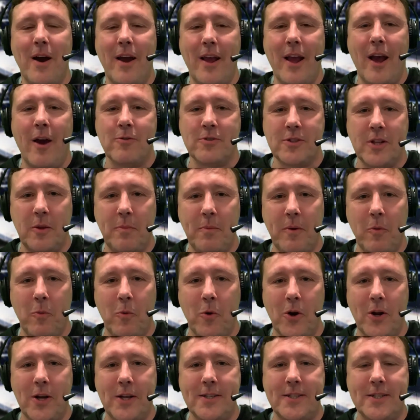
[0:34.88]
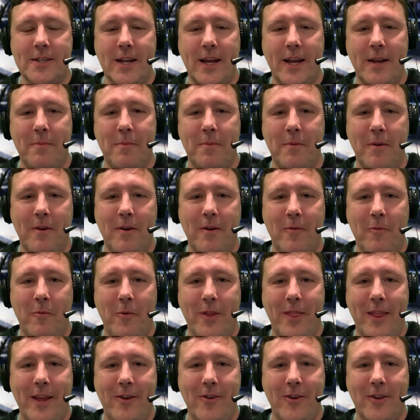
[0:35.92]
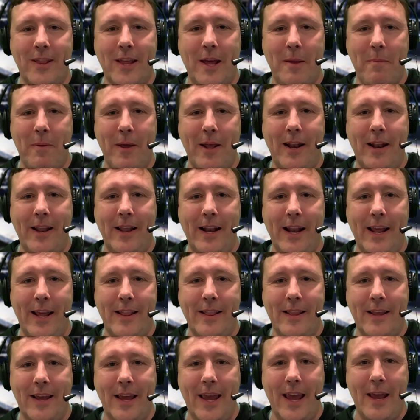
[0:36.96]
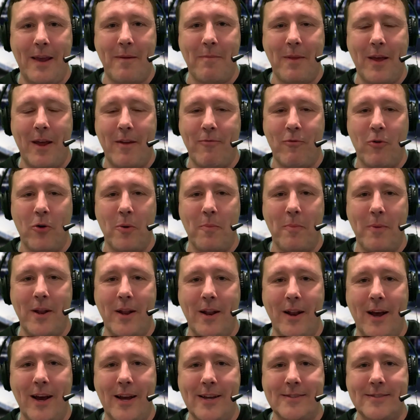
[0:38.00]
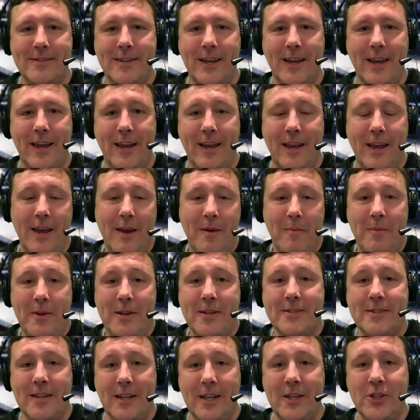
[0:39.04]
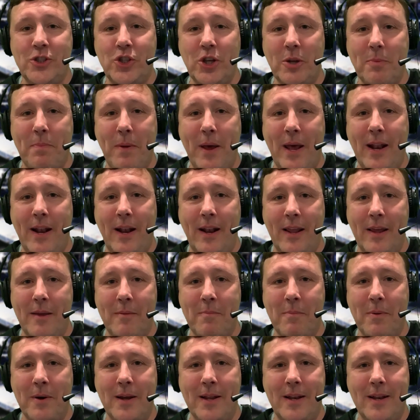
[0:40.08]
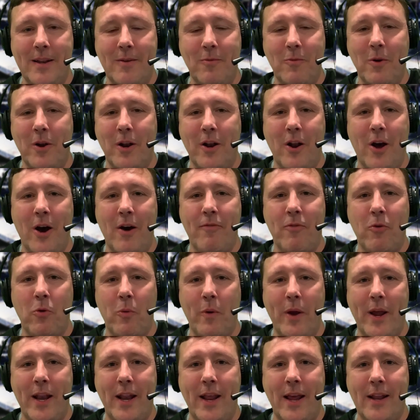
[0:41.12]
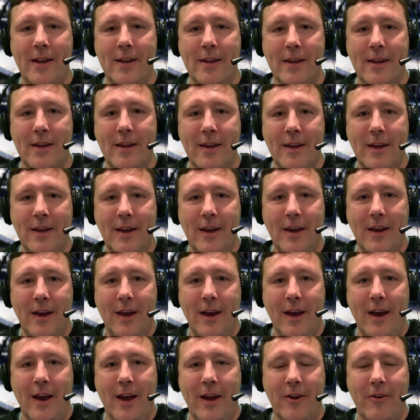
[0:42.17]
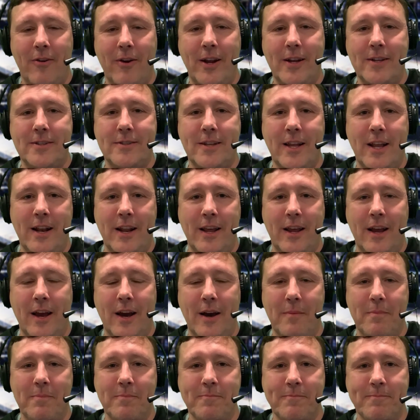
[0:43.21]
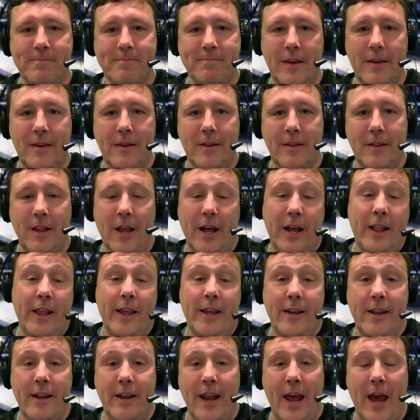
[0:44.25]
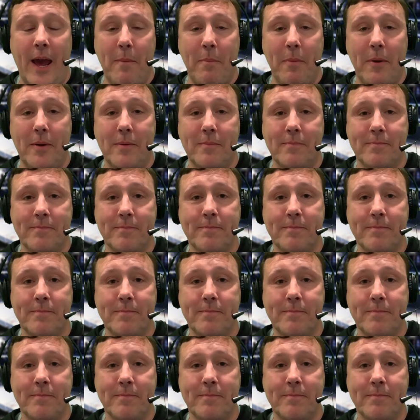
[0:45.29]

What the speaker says: Yeah, I was a little bit worried tonight when they took that penalty late in the game, that 4-minute high sticking. It's a legit penalty, but what an awful way to end a great Stanley Cup. Luckily, it didn't happen.